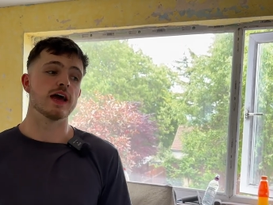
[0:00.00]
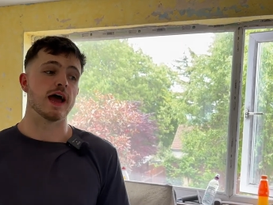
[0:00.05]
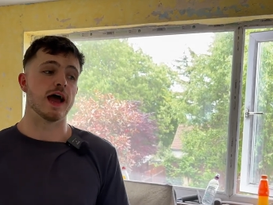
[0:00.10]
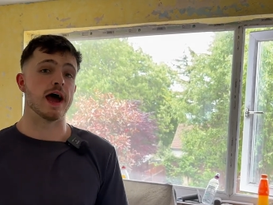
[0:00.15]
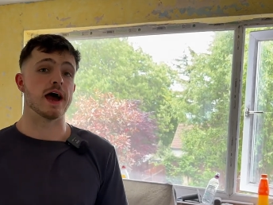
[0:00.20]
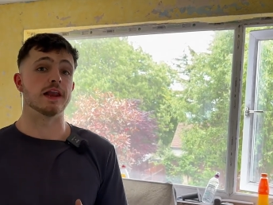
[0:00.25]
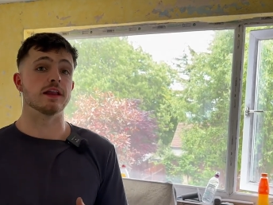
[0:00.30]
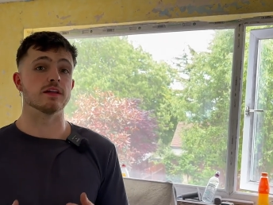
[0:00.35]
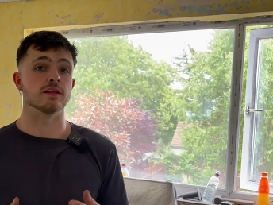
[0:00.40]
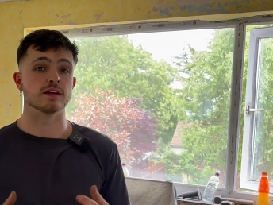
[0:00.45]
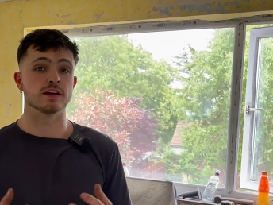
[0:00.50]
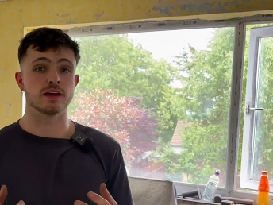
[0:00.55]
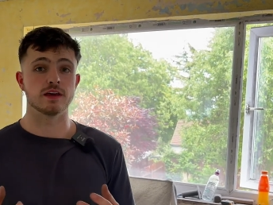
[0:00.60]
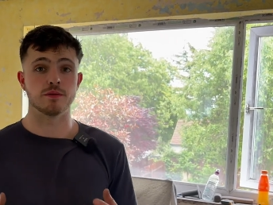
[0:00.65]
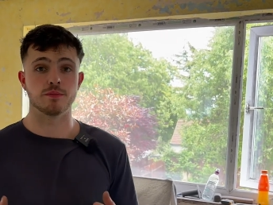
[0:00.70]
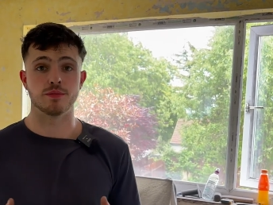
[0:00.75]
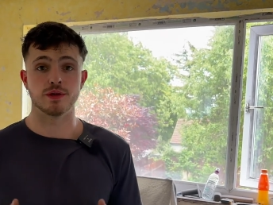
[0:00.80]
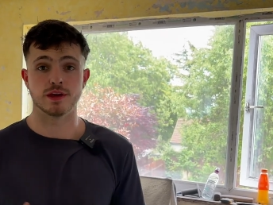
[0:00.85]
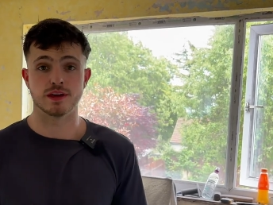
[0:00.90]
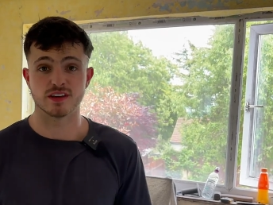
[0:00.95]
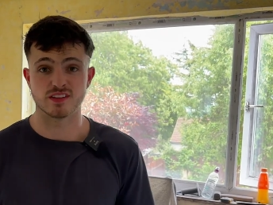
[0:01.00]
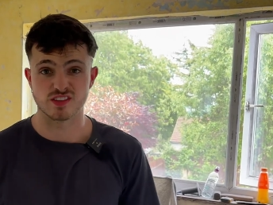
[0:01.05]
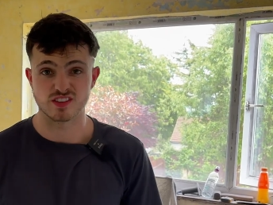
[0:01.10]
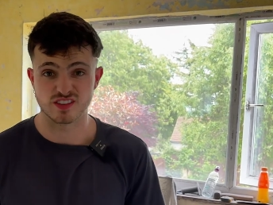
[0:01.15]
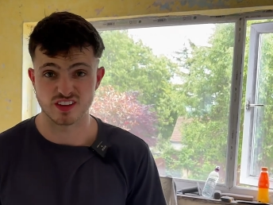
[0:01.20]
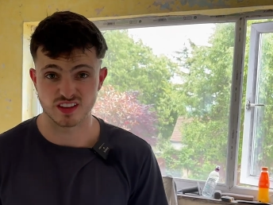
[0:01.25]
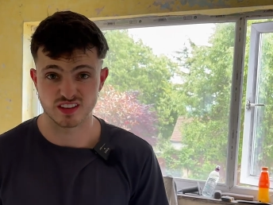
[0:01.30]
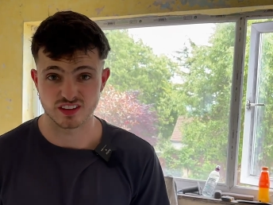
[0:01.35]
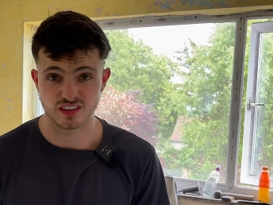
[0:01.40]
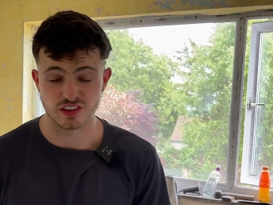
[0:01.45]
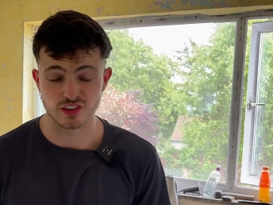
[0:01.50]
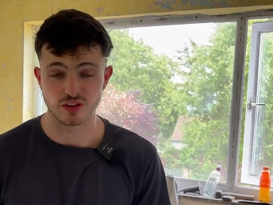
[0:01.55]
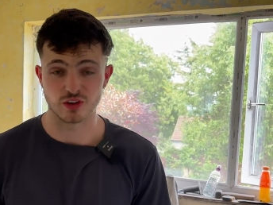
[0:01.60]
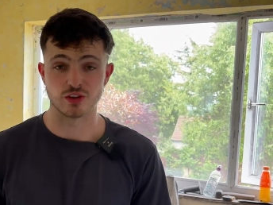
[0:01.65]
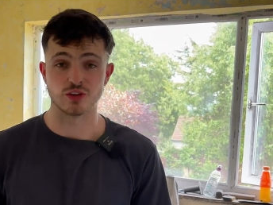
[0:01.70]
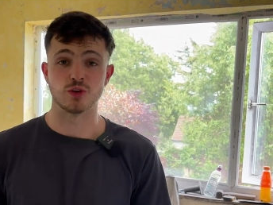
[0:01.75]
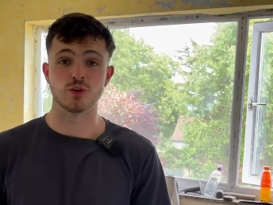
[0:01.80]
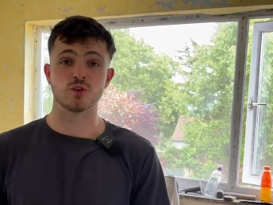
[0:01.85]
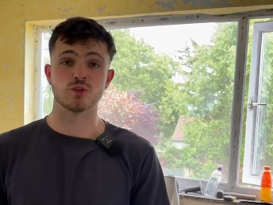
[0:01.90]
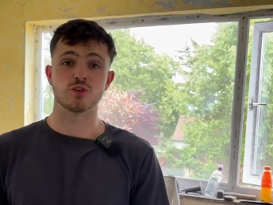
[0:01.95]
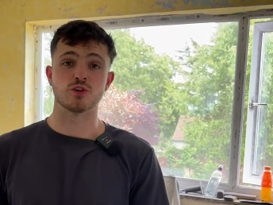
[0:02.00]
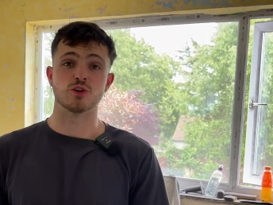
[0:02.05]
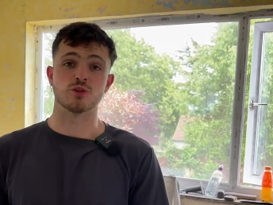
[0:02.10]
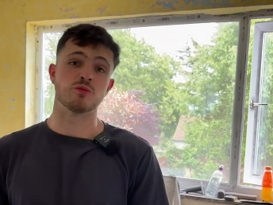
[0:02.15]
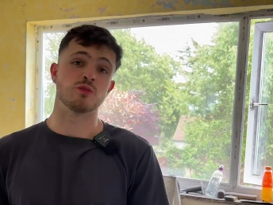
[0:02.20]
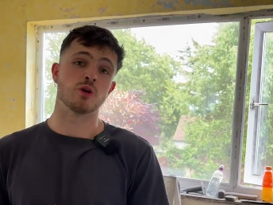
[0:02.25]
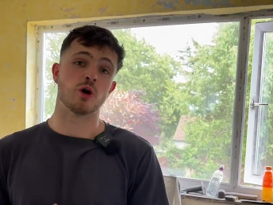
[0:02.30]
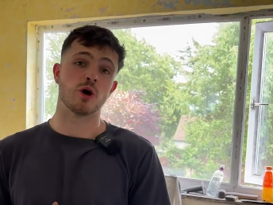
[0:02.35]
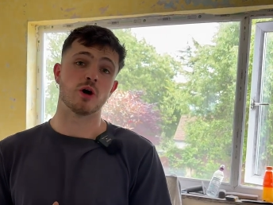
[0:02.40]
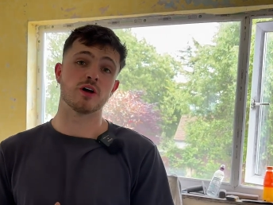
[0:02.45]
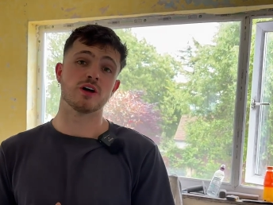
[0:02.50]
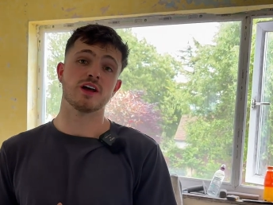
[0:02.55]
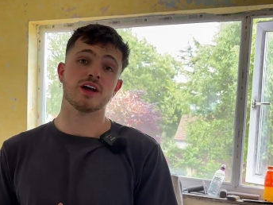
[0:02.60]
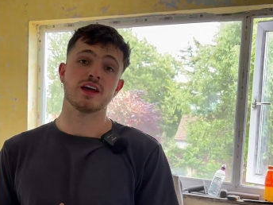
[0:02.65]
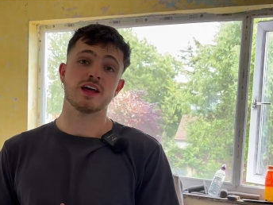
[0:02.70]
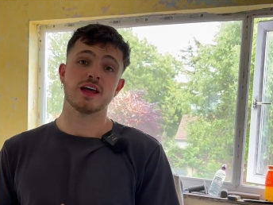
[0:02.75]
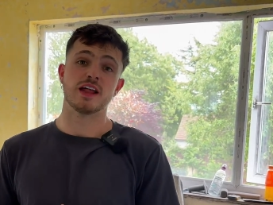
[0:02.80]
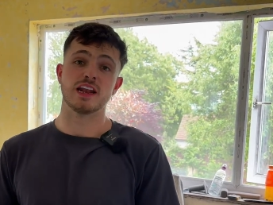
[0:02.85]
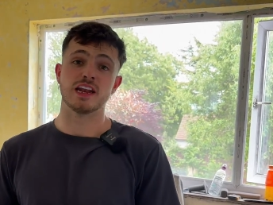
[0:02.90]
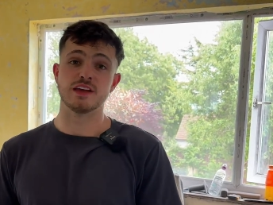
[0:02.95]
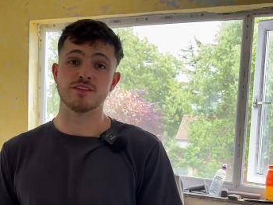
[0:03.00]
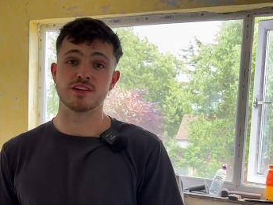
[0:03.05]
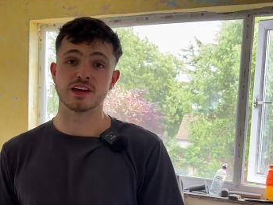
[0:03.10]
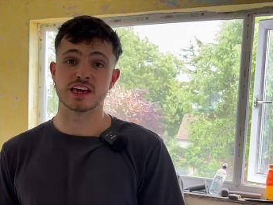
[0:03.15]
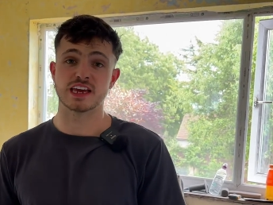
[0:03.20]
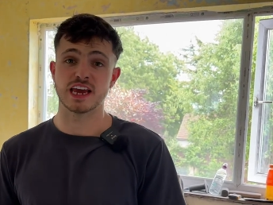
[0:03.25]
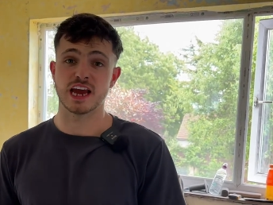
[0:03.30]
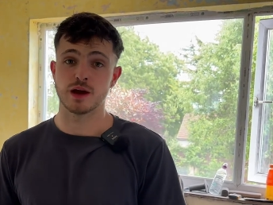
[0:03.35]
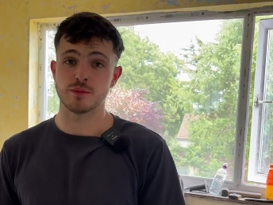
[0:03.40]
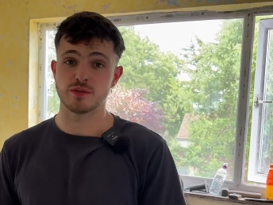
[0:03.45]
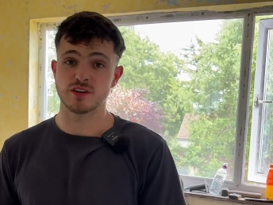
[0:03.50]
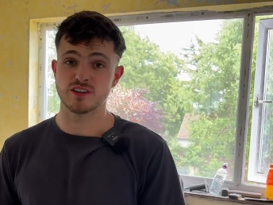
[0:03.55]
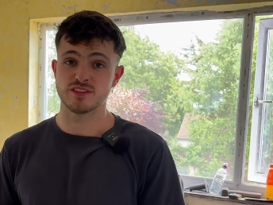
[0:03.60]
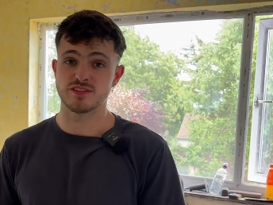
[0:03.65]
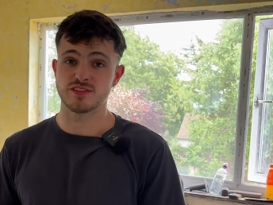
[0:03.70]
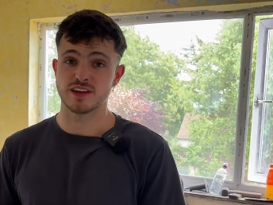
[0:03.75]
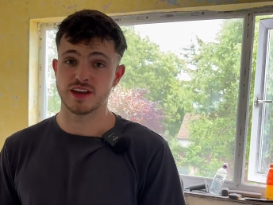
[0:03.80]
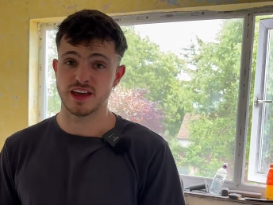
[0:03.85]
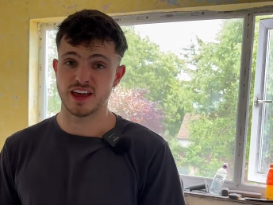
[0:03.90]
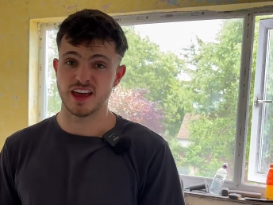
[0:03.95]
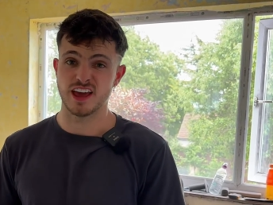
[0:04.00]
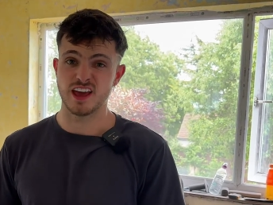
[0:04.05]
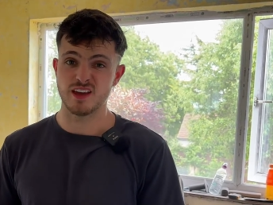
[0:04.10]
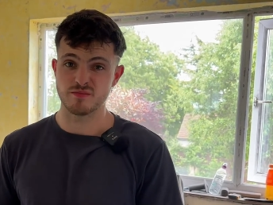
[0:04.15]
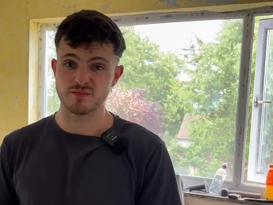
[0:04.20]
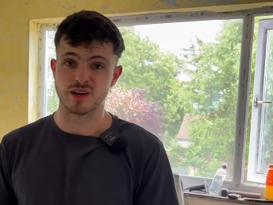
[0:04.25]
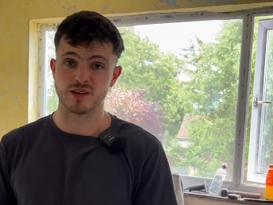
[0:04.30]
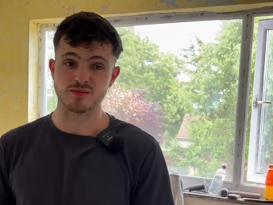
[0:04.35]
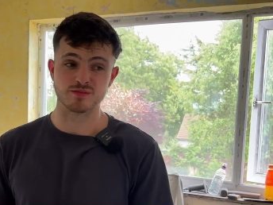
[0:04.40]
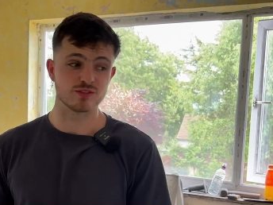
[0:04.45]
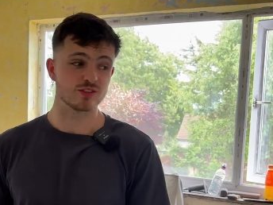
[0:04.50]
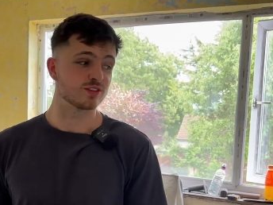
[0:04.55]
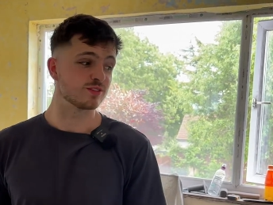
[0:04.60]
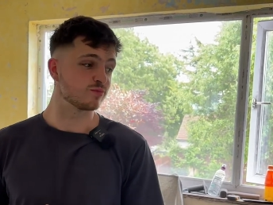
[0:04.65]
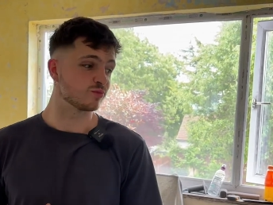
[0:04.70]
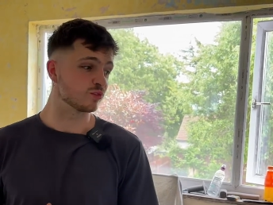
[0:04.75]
and it'll keep me consistent on YouTube, not leaving a gap of 8 months.